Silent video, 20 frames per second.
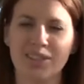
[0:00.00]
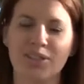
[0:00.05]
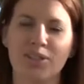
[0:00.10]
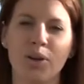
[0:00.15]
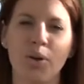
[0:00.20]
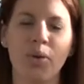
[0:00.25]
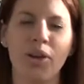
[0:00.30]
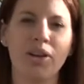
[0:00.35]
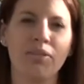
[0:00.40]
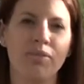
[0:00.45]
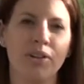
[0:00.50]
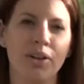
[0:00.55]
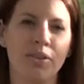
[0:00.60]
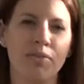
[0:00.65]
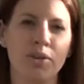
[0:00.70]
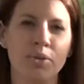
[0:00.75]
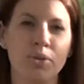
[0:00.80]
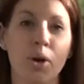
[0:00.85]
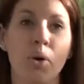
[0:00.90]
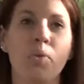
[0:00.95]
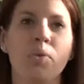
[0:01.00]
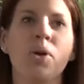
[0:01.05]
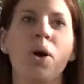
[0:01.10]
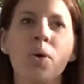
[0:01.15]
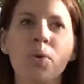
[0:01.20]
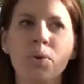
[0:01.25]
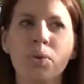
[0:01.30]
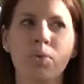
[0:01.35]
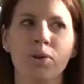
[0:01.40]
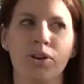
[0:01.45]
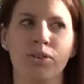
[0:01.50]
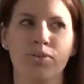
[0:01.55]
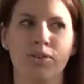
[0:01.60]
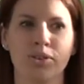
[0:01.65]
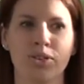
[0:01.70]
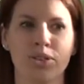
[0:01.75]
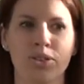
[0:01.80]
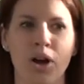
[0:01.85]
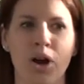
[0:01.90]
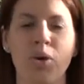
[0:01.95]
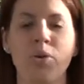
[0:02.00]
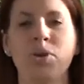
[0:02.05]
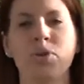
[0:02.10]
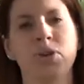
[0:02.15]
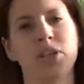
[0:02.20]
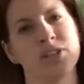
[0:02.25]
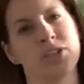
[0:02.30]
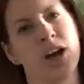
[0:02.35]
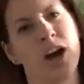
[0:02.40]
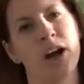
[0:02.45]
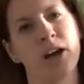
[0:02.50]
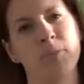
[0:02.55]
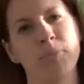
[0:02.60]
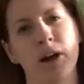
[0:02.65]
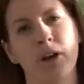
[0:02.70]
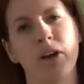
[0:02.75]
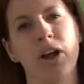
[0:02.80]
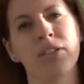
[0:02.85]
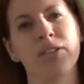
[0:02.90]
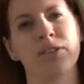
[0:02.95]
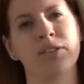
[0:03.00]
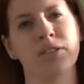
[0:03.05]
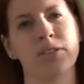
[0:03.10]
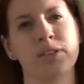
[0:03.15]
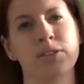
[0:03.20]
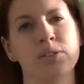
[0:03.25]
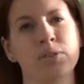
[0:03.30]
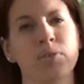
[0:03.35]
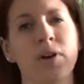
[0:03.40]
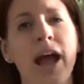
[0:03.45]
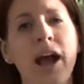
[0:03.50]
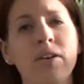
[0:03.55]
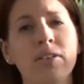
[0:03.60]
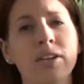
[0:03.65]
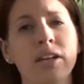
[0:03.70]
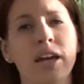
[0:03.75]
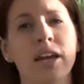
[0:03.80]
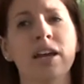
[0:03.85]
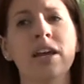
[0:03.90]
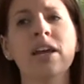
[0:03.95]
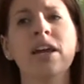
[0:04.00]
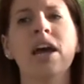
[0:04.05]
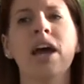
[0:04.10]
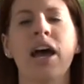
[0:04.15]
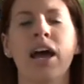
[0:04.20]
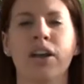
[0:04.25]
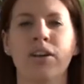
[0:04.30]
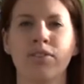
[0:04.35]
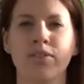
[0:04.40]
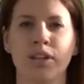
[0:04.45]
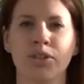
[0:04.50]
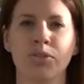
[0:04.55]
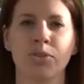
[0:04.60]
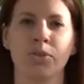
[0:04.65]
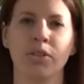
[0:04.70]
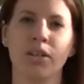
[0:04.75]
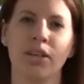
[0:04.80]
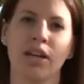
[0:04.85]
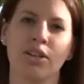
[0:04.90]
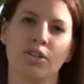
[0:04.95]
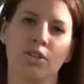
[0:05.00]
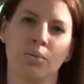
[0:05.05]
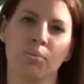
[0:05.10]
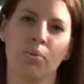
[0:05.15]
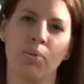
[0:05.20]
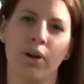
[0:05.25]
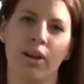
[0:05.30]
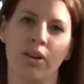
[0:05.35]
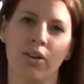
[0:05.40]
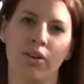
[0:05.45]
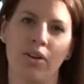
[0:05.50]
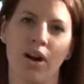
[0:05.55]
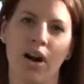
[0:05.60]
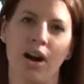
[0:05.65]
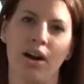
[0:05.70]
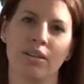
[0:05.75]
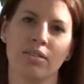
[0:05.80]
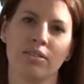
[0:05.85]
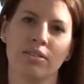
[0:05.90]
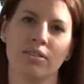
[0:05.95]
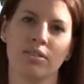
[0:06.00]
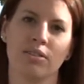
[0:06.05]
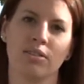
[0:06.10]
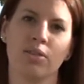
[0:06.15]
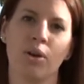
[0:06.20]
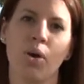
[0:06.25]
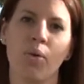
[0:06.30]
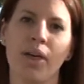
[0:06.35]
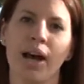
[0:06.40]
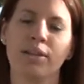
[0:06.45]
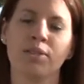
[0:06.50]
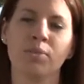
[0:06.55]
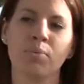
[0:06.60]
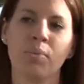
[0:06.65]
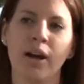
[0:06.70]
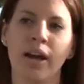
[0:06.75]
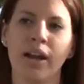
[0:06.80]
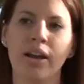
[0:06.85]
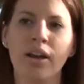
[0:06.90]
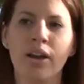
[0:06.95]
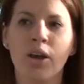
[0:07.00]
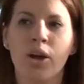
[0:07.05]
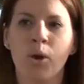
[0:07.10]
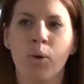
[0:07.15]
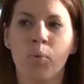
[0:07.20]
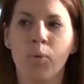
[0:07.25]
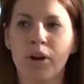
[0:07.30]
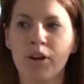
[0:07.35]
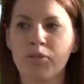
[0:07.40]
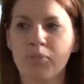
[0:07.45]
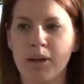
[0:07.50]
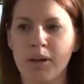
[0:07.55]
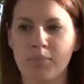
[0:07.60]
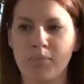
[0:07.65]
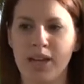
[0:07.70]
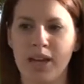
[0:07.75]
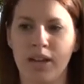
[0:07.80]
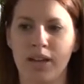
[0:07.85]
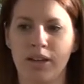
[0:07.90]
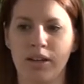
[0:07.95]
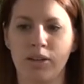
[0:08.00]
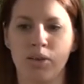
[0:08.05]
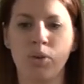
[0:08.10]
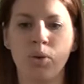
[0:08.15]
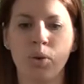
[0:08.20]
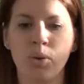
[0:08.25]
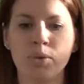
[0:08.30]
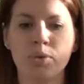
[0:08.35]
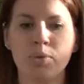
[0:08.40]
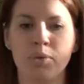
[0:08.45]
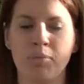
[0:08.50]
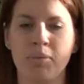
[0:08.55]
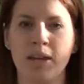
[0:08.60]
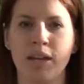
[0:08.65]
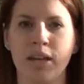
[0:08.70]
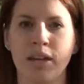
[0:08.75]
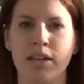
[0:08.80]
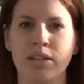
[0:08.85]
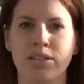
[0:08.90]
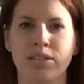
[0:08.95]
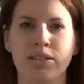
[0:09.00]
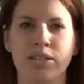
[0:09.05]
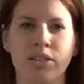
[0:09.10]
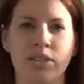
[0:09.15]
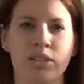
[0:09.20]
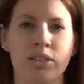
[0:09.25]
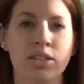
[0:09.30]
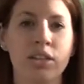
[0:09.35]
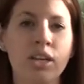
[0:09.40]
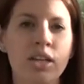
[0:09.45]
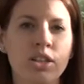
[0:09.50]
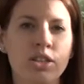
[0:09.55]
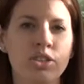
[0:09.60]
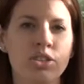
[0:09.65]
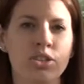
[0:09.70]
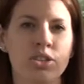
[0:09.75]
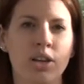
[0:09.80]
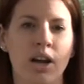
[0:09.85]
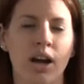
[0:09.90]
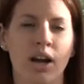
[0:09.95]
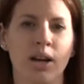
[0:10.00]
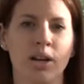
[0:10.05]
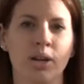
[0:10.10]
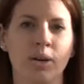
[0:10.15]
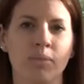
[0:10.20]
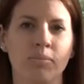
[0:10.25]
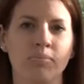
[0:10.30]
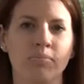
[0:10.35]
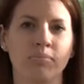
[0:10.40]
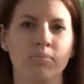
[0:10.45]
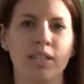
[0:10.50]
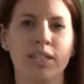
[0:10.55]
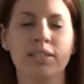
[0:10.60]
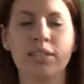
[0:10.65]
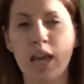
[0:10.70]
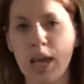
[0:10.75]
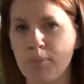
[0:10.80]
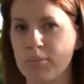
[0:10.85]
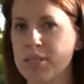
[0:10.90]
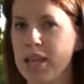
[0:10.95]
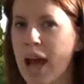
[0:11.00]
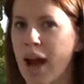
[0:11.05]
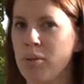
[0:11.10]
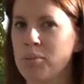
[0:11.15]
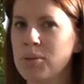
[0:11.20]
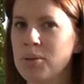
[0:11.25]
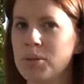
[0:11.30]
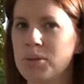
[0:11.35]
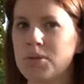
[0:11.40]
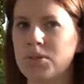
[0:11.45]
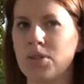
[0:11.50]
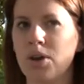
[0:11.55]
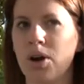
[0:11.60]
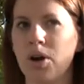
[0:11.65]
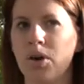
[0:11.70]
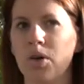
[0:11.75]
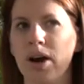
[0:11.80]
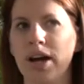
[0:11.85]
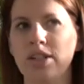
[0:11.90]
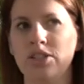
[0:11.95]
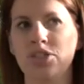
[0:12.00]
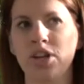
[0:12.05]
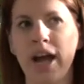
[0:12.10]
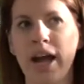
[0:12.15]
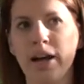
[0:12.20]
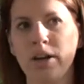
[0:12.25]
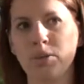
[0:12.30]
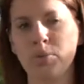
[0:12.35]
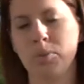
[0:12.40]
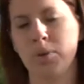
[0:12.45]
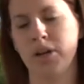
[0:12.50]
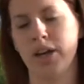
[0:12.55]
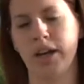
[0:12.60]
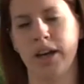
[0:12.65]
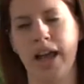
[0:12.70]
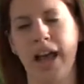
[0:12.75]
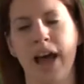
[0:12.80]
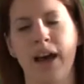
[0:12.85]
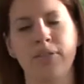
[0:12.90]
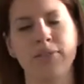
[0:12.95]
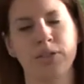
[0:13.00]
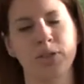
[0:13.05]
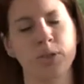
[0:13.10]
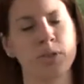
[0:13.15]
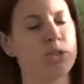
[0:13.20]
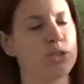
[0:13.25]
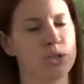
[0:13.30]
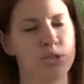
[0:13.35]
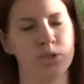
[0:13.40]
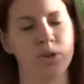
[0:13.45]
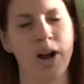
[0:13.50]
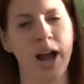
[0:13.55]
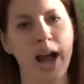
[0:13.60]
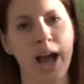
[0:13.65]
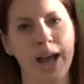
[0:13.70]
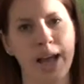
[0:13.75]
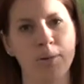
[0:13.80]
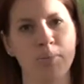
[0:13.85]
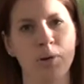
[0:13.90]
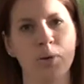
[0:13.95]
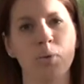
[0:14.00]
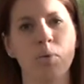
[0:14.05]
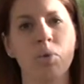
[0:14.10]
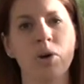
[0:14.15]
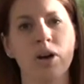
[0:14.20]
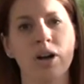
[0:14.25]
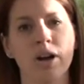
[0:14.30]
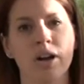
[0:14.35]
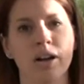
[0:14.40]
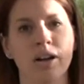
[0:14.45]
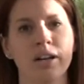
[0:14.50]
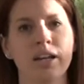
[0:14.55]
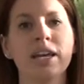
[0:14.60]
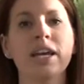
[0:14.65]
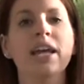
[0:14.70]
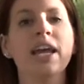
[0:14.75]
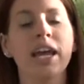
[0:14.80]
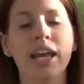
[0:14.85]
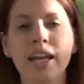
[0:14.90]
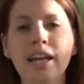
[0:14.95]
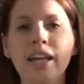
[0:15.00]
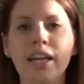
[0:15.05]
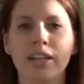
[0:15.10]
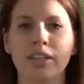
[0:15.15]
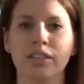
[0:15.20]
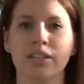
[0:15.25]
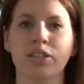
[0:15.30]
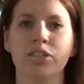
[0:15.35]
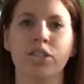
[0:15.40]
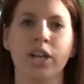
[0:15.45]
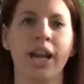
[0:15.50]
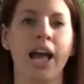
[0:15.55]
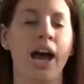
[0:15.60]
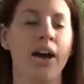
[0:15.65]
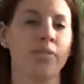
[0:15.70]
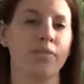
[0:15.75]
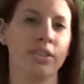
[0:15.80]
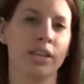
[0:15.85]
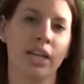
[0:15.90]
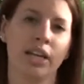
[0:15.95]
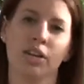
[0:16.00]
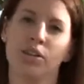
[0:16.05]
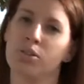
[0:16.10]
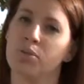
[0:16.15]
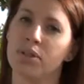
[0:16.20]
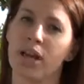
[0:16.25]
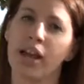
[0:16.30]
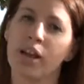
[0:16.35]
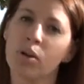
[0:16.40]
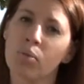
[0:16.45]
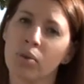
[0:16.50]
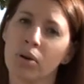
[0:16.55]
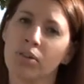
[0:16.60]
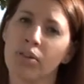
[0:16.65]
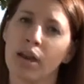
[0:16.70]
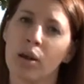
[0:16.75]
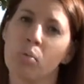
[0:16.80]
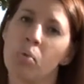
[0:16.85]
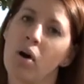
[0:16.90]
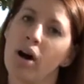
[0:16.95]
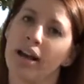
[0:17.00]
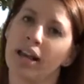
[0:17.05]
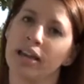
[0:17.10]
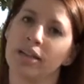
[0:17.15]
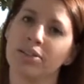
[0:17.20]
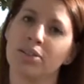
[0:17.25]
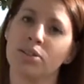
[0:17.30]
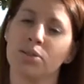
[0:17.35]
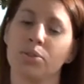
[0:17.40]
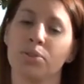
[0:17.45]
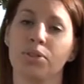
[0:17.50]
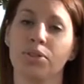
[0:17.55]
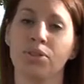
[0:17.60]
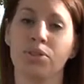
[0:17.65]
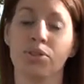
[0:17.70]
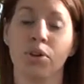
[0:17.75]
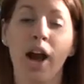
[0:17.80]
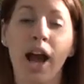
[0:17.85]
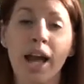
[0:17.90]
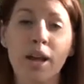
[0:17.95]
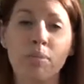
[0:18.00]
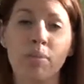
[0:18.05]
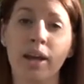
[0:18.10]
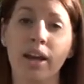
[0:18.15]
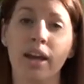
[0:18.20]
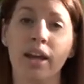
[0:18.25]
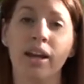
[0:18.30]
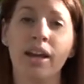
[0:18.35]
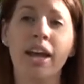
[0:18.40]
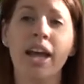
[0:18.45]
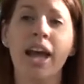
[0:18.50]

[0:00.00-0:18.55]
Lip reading: So even if you don't know the word for snow, you can talk about other things around it and eventually get your point across. So that's what one of my main goals would be, is to teach this game Taboo. So a child would have to describe a word in English. They could use any word they wanted to describe it,